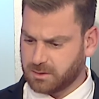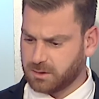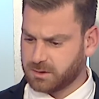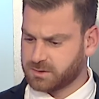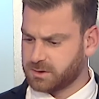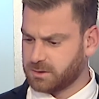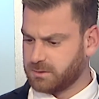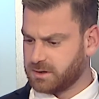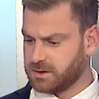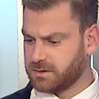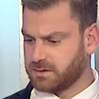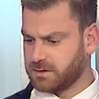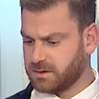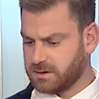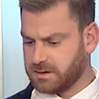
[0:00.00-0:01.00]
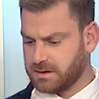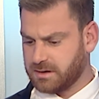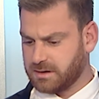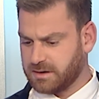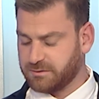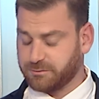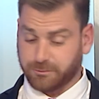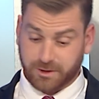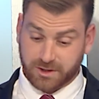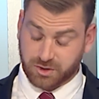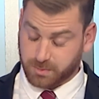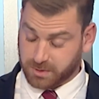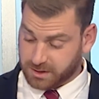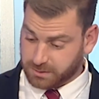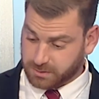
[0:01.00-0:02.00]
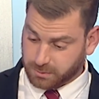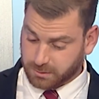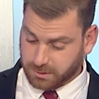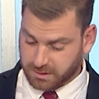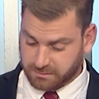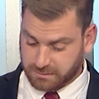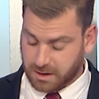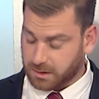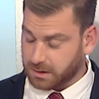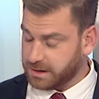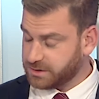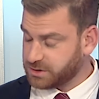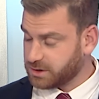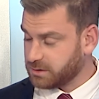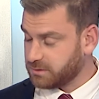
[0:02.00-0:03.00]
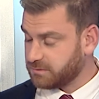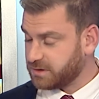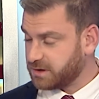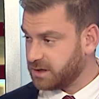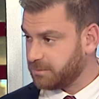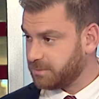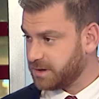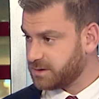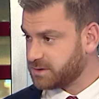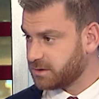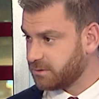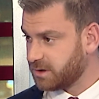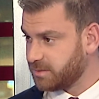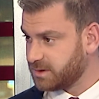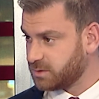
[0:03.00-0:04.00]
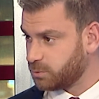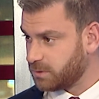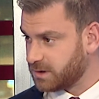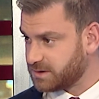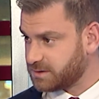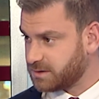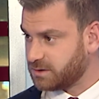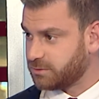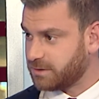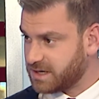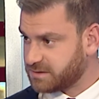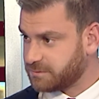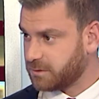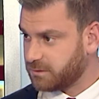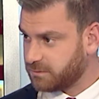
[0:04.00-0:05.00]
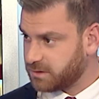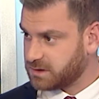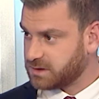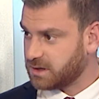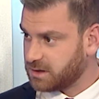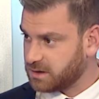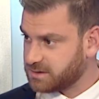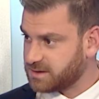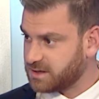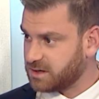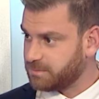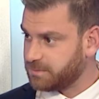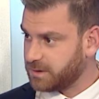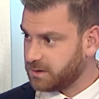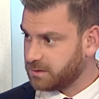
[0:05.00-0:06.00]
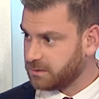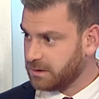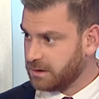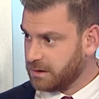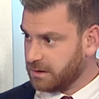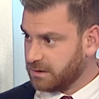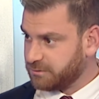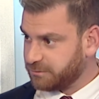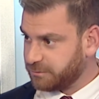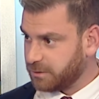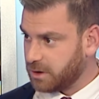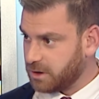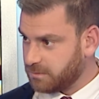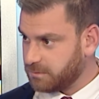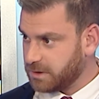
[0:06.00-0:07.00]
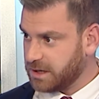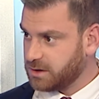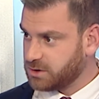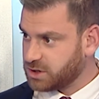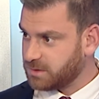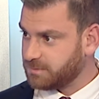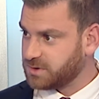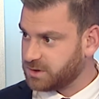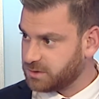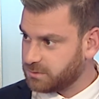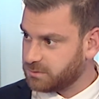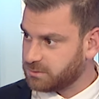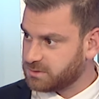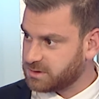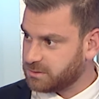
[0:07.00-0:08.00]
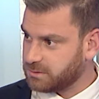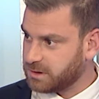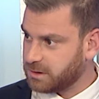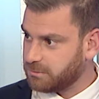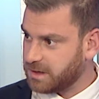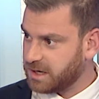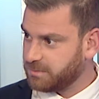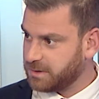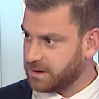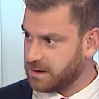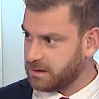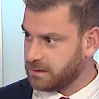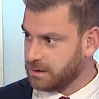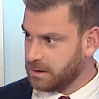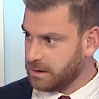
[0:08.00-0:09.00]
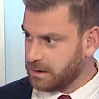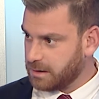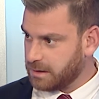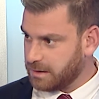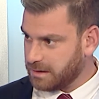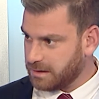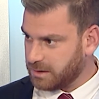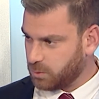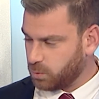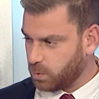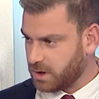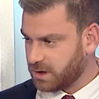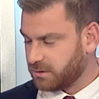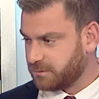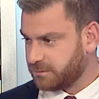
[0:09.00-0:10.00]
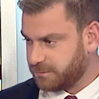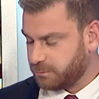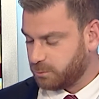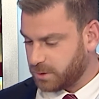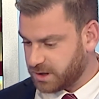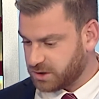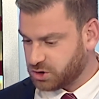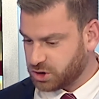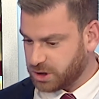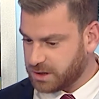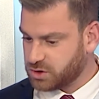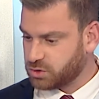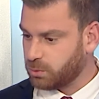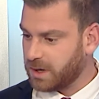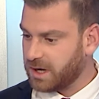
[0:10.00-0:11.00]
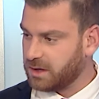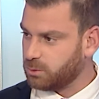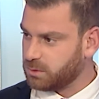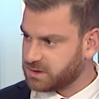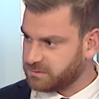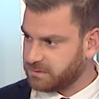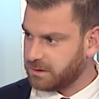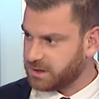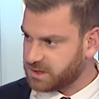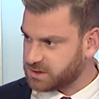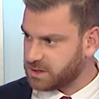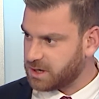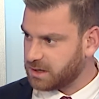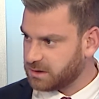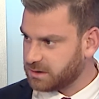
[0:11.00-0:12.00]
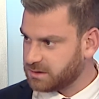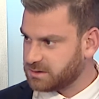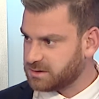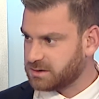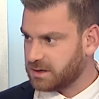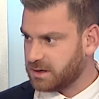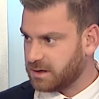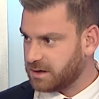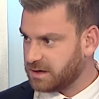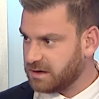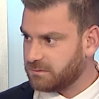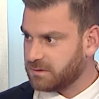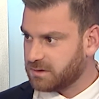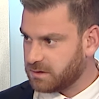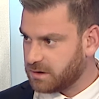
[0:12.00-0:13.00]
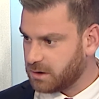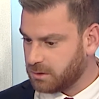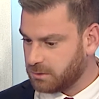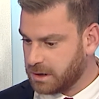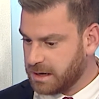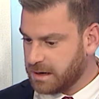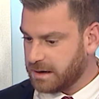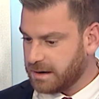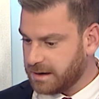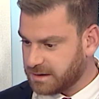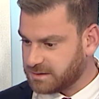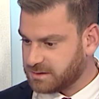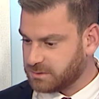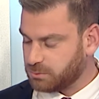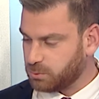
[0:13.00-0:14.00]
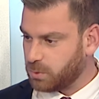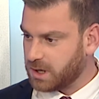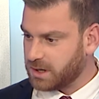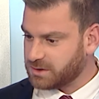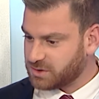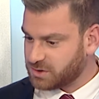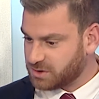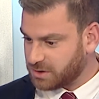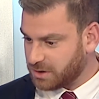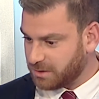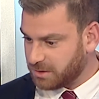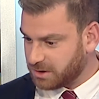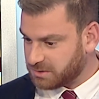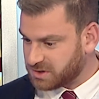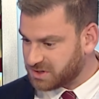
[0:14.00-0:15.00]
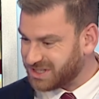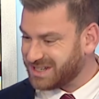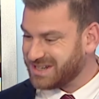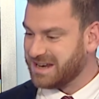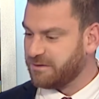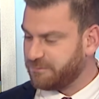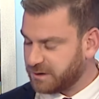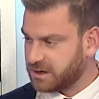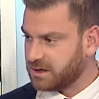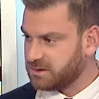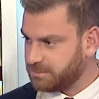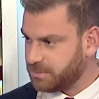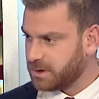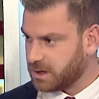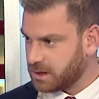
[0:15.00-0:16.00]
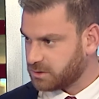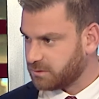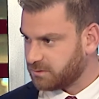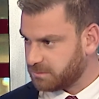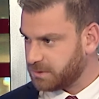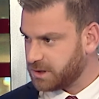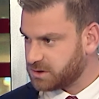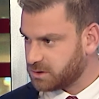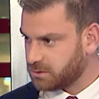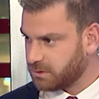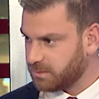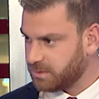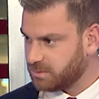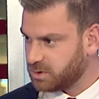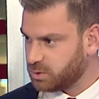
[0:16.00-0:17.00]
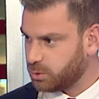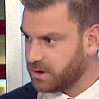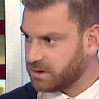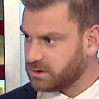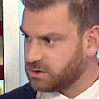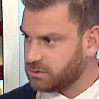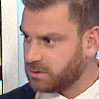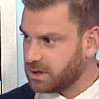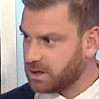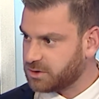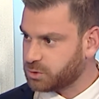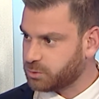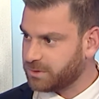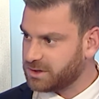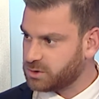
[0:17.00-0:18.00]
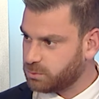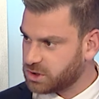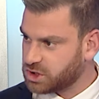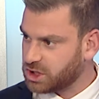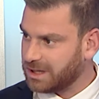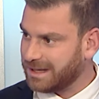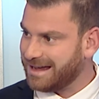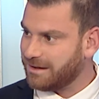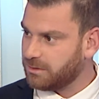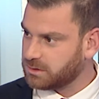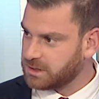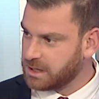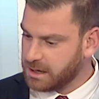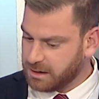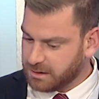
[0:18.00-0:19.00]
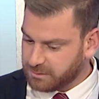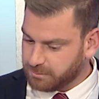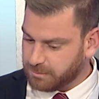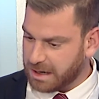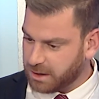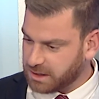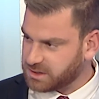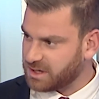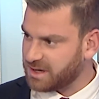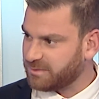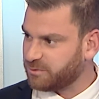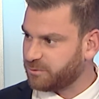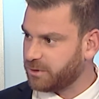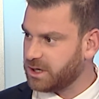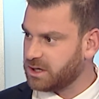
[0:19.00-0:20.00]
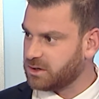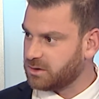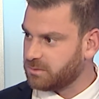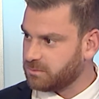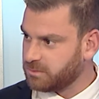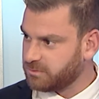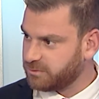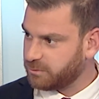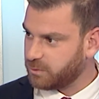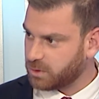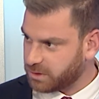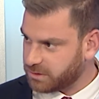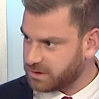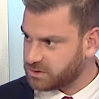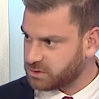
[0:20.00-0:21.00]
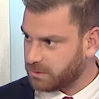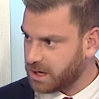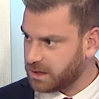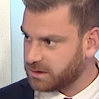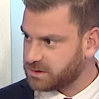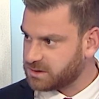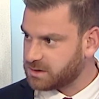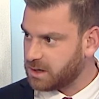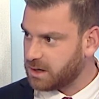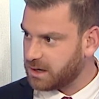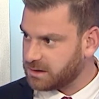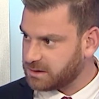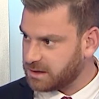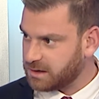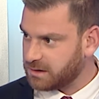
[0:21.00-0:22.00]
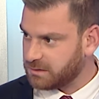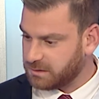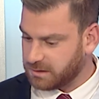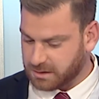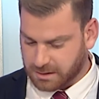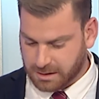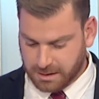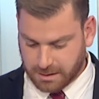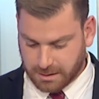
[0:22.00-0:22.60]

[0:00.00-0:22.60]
also another infringement or violation of the peace agreement was the transfer of the Tiran and Sanapir from Egypt to Saudi Arabia, one of which Israel was very silent, even though it was a significant part of the peace agreement between the two countries, which allowed maritime freedom for the Israeli side in the